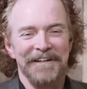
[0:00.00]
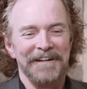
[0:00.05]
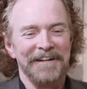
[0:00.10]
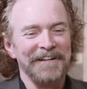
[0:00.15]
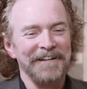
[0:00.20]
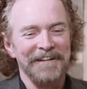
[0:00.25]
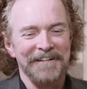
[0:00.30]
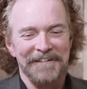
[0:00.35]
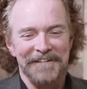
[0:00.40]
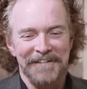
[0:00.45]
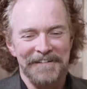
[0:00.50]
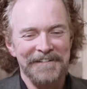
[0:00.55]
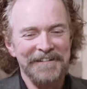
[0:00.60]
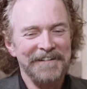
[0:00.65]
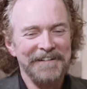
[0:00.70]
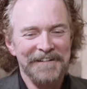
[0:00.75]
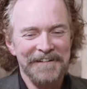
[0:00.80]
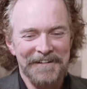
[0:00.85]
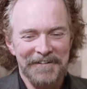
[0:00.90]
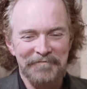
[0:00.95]
there you go.
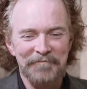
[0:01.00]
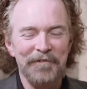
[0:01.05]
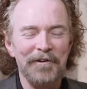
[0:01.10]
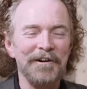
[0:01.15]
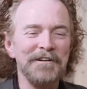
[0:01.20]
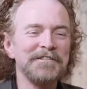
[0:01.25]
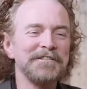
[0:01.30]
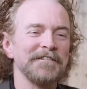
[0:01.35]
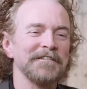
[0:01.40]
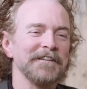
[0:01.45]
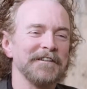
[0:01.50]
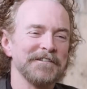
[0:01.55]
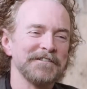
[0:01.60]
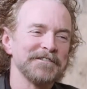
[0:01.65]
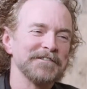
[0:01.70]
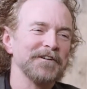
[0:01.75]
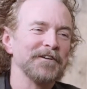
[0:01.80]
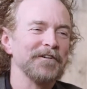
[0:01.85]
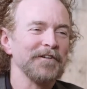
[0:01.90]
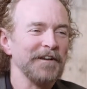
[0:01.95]
Fortunately, there's
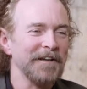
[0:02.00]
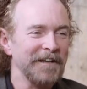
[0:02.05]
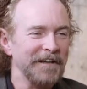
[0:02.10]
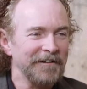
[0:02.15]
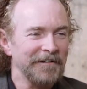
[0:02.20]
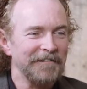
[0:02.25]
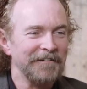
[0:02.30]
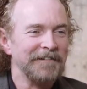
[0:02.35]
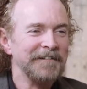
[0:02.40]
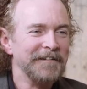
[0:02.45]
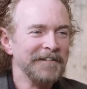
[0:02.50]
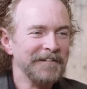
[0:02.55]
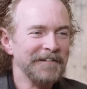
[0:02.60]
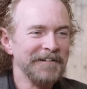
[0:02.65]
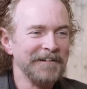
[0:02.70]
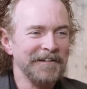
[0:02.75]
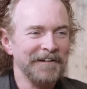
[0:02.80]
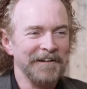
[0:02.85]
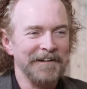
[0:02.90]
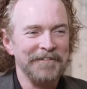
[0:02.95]
no legal
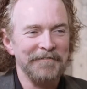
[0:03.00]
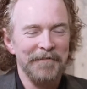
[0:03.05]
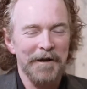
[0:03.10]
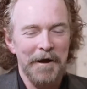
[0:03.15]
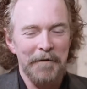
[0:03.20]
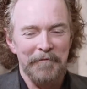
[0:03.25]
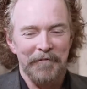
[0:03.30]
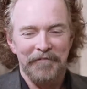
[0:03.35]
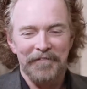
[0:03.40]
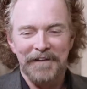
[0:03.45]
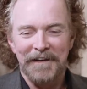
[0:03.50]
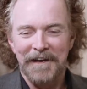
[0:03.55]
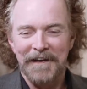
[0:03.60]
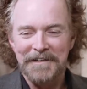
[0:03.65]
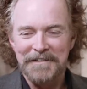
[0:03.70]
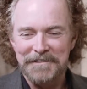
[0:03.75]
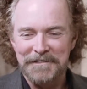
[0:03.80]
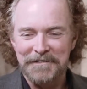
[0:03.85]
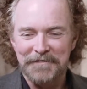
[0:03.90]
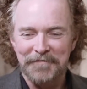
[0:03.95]

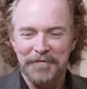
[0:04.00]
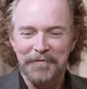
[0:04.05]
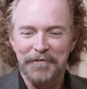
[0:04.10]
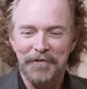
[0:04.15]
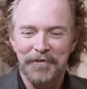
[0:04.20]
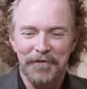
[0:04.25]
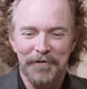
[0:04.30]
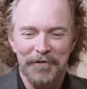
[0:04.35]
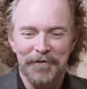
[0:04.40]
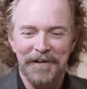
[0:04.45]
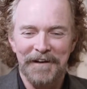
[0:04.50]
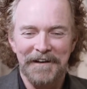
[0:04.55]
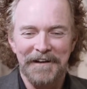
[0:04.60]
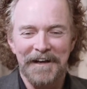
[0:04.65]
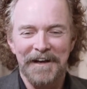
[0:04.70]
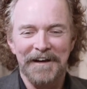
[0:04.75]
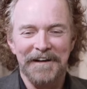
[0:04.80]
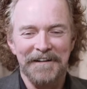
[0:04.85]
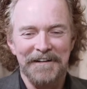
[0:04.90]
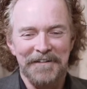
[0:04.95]
ramifications from throwing away
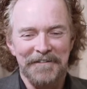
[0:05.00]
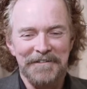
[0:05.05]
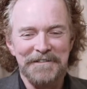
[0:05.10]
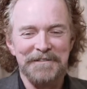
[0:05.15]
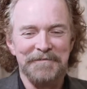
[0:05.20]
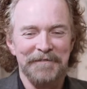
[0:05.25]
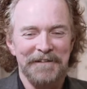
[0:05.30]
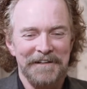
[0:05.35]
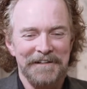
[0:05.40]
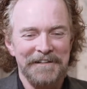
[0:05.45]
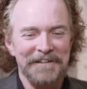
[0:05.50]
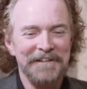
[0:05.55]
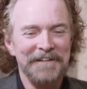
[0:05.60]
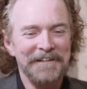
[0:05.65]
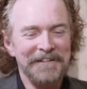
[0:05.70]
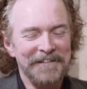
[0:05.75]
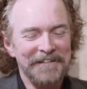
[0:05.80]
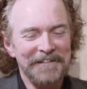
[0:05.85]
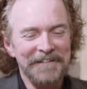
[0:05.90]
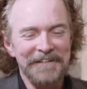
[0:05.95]
negatives, but
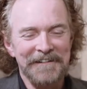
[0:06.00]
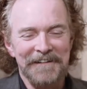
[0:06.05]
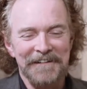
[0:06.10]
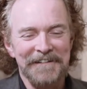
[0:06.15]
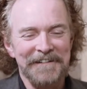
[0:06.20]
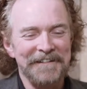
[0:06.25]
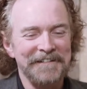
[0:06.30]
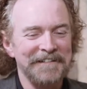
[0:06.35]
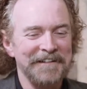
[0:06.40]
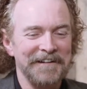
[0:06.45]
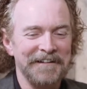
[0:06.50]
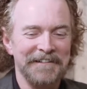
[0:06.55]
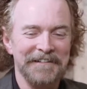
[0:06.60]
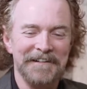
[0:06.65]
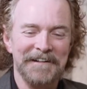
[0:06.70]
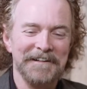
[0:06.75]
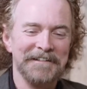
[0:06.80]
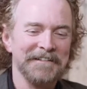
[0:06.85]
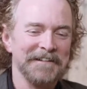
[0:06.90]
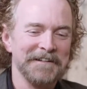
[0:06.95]
I said, no,
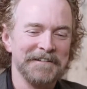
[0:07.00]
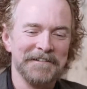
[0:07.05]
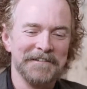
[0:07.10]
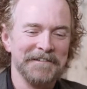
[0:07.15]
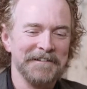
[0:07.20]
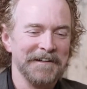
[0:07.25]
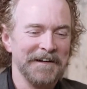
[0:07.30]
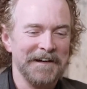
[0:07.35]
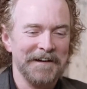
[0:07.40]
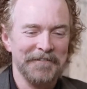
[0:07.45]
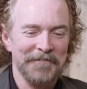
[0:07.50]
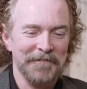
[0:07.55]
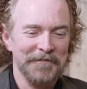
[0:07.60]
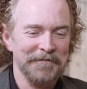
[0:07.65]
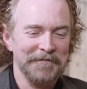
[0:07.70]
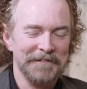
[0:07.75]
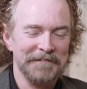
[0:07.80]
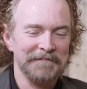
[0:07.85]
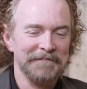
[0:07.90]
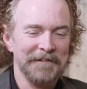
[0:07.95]
I don't have them.
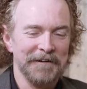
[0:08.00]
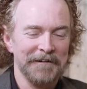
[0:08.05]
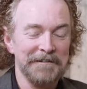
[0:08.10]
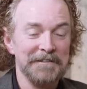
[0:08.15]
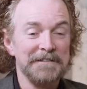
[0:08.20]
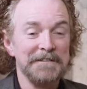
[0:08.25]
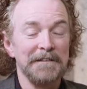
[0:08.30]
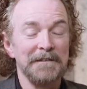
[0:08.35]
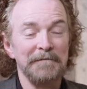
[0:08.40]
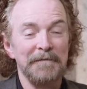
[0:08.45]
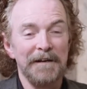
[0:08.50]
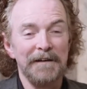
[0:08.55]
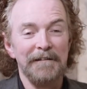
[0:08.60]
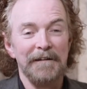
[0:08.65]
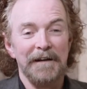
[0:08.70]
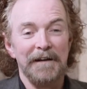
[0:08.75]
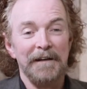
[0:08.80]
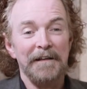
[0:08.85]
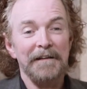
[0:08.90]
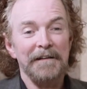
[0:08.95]
And, are you still
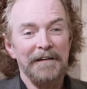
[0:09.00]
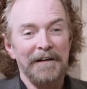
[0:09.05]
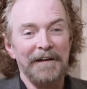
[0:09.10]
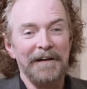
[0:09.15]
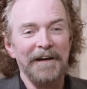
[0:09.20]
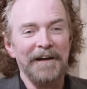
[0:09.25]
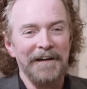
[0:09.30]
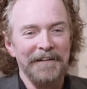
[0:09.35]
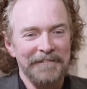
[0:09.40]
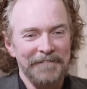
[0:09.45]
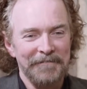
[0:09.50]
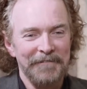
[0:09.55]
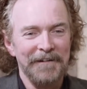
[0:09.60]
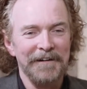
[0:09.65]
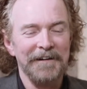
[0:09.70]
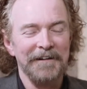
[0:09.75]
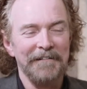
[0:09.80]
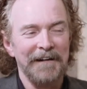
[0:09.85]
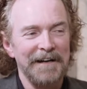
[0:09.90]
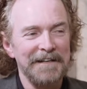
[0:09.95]
married? Well,
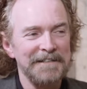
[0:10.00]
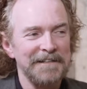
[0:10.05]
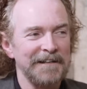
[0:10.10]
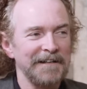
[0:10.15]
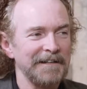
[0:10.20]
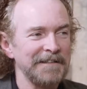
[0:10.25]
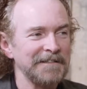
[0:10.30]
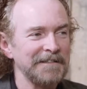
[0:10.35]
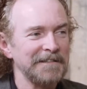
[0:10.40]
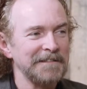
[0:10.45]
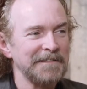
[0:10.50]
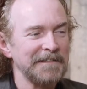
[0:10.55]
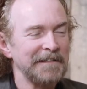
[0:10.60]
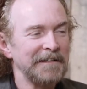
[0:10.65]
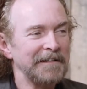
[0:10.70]
congratulations.